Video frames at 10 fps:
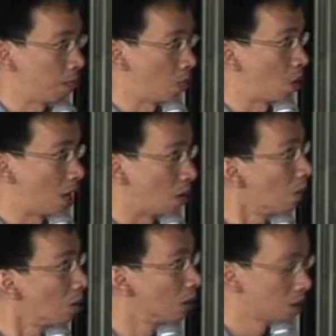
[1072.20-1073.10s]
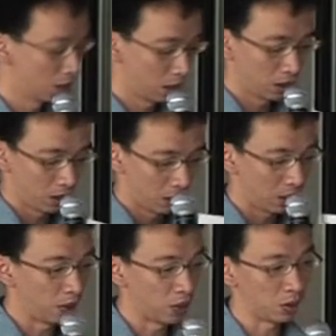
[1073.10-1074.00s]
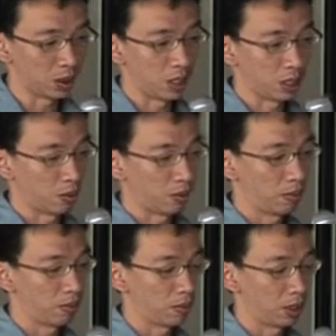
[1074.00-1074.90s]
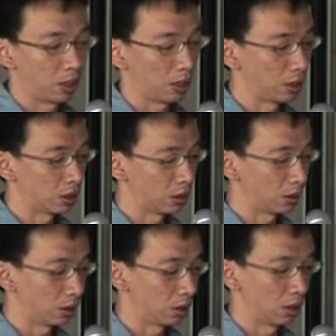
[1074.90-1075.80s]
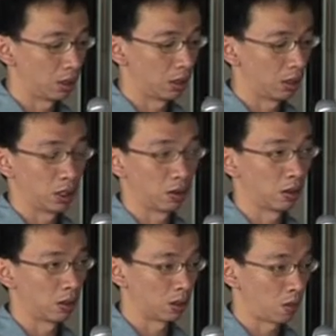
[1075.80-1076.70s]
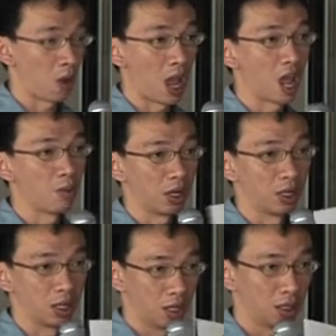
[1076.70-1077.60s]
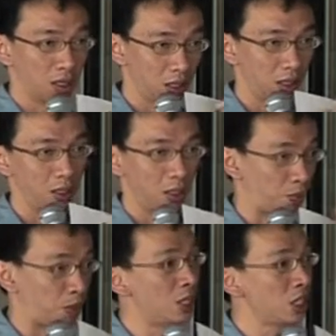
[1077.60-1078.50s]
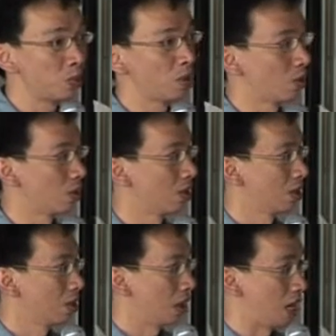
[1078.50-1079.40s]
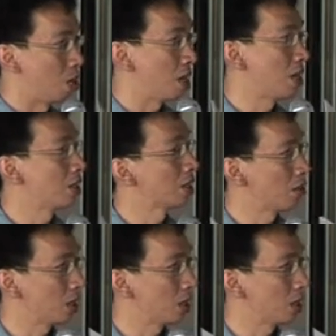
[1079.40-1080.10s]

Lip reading: model. Even you see some this square, but the principal element is